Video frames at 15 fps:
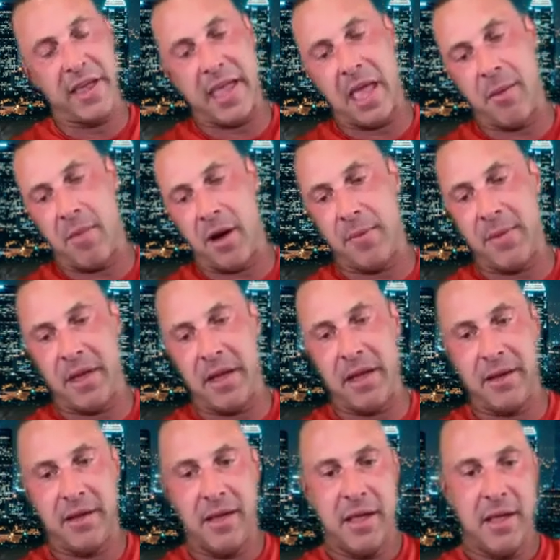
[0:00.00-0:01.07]
the one that came
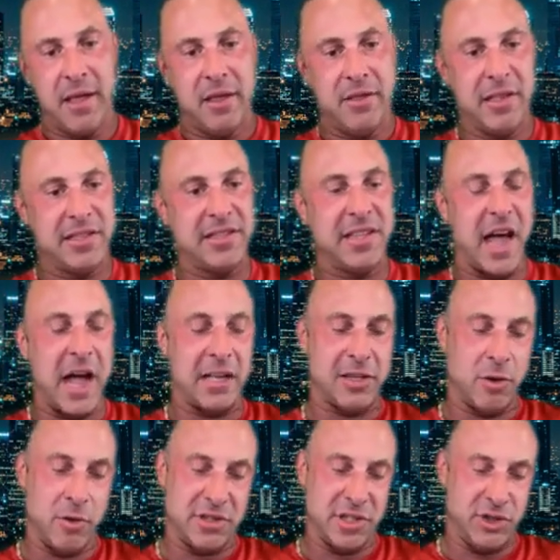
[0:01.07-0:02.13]
up. And this
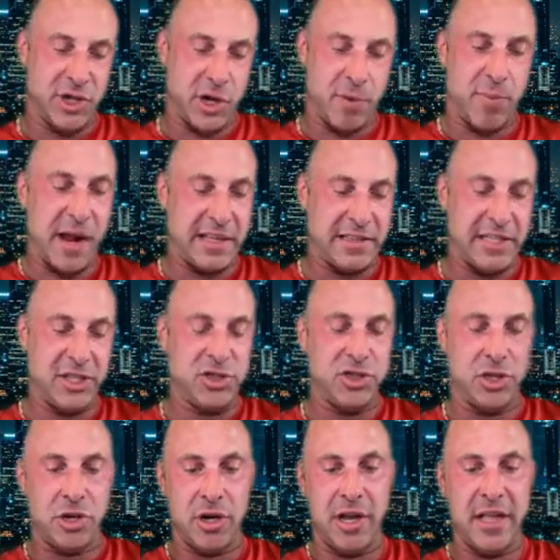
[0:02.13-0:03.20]
doctor was a general
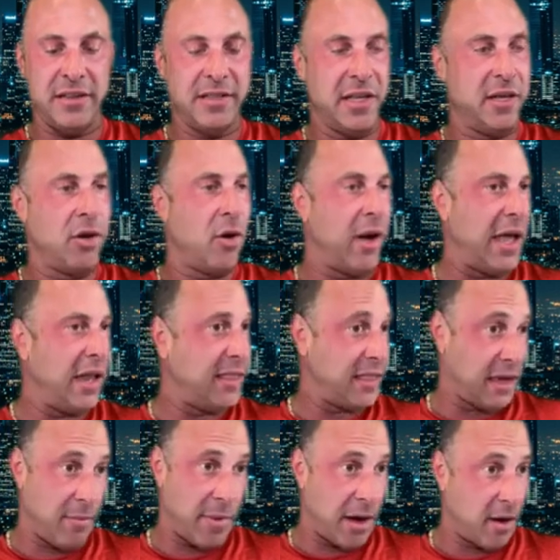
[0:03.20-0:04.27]
practitioner and didn't know
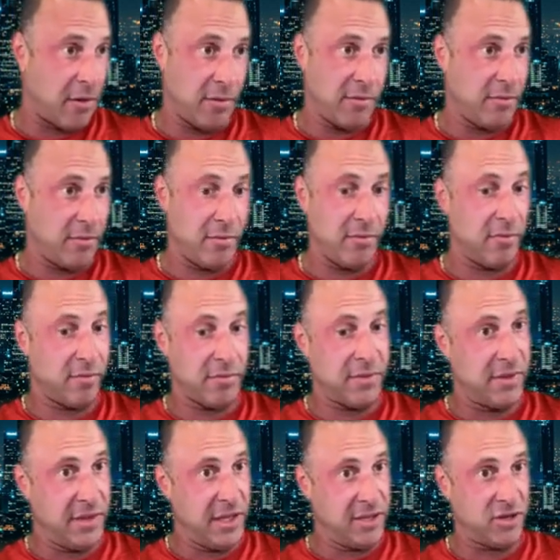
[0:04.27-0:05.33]
anything about
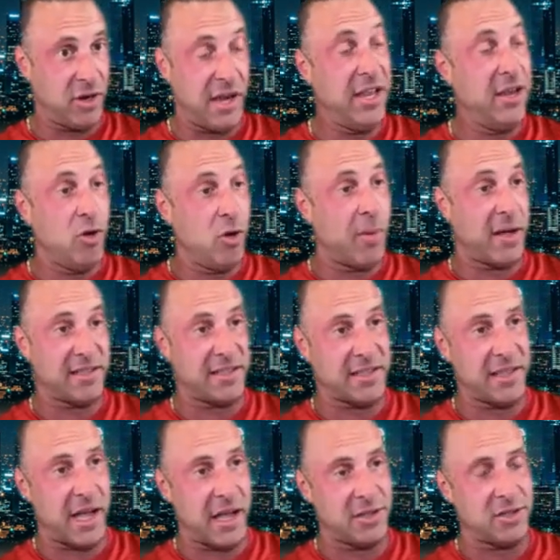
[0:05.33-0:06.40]
these drugs. He knew about
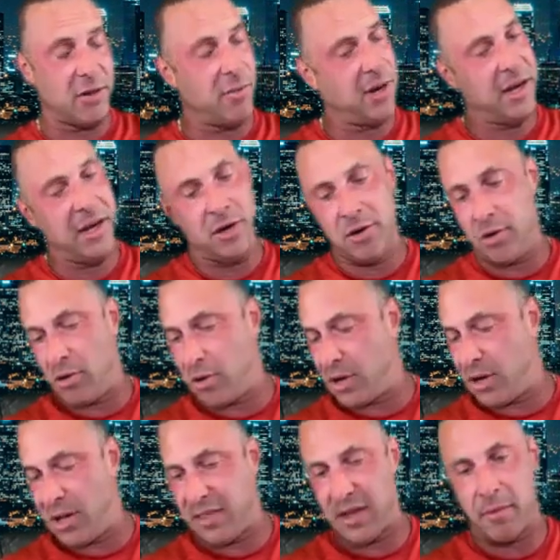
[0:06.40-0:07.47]
testosterone, but he didn't
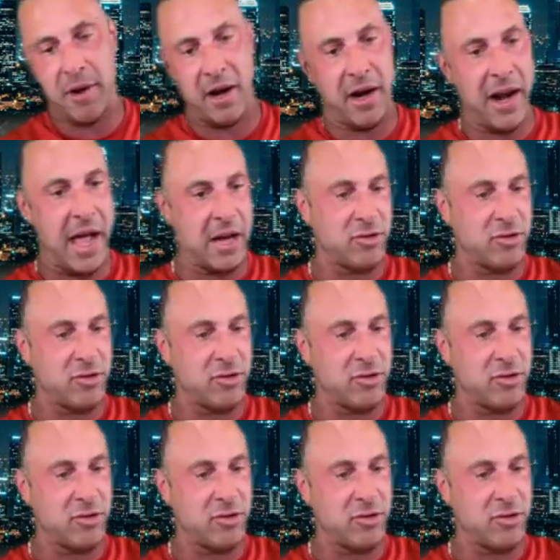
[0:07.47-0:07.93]
know anything about